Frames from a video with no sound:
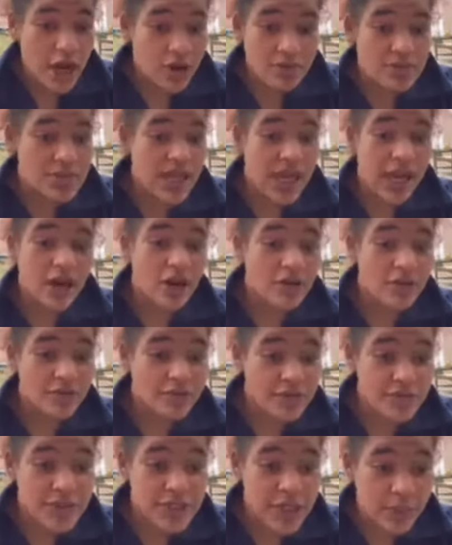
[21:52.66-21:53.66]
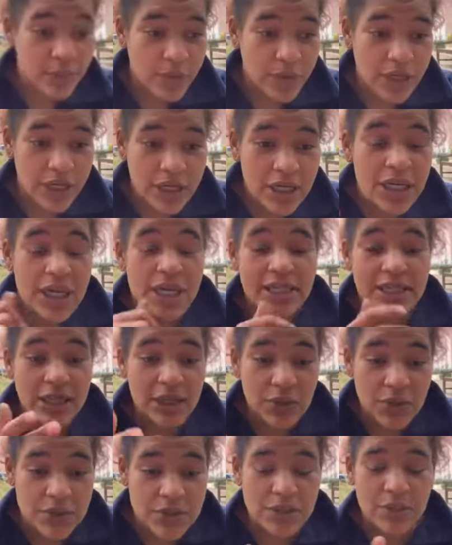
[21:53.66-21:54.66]
TERF somewhere that
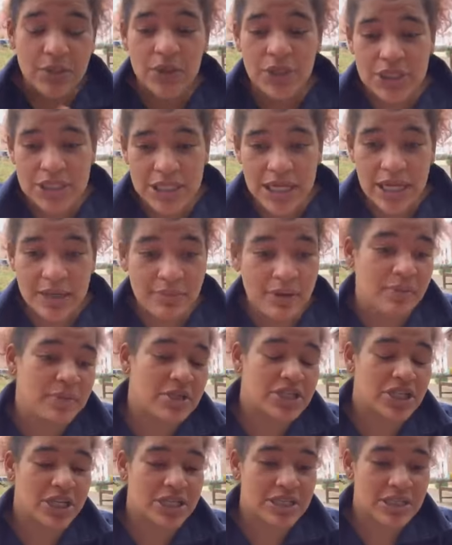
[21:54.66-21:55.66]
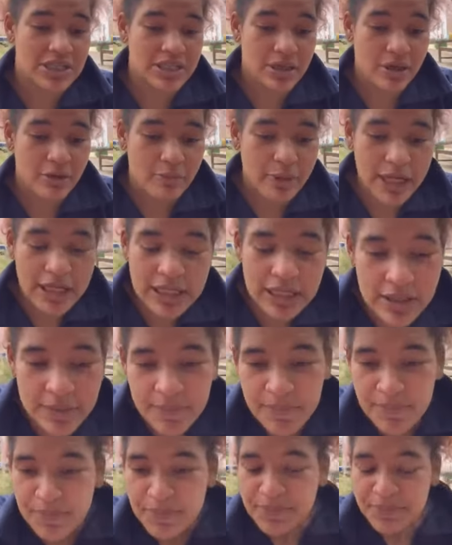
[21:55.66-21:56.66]
goes to watch that and maybe changes their opinion.
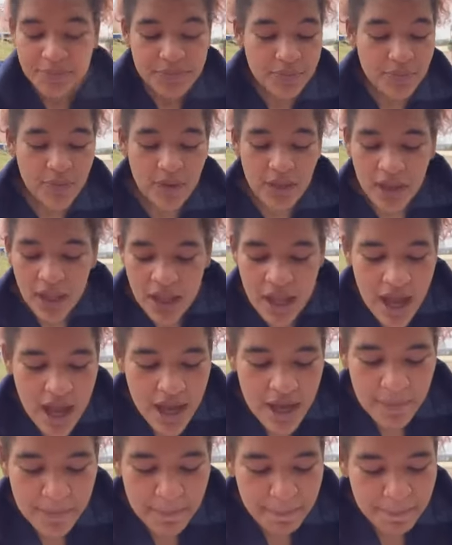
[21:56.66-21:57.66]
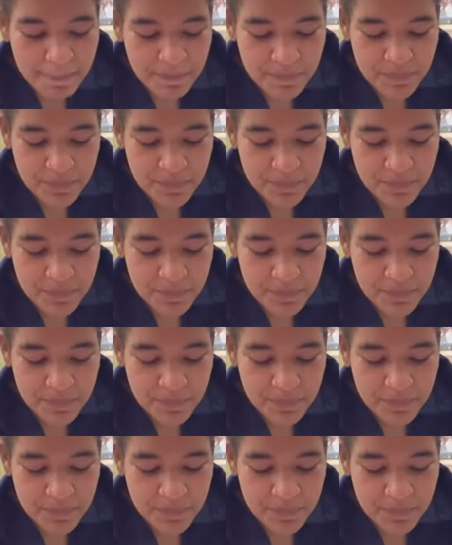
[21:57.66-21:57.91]
I went